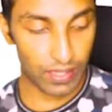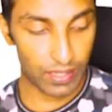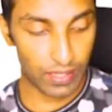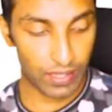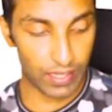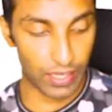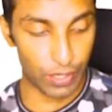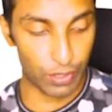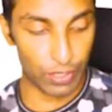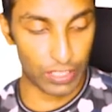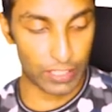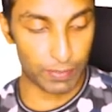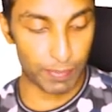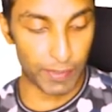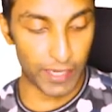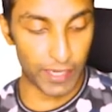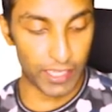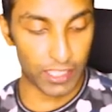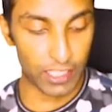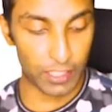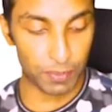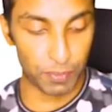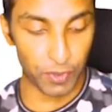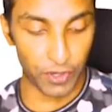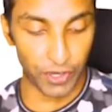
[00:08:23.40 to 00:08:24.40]
Can you explain
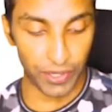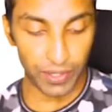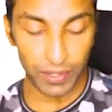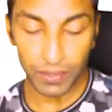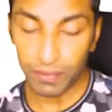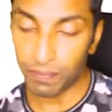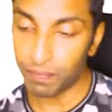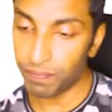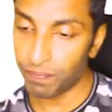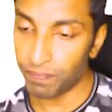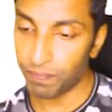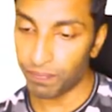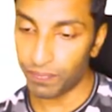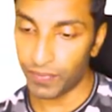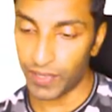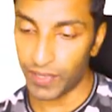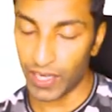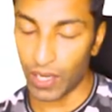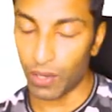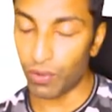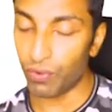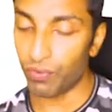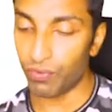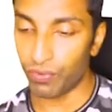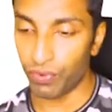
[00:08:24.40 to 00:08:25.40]
this point?
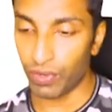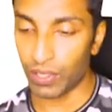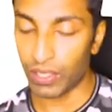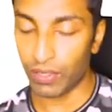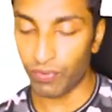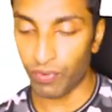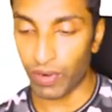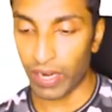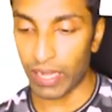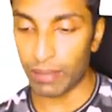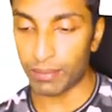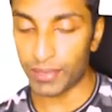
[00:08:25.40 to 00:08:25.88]
Now what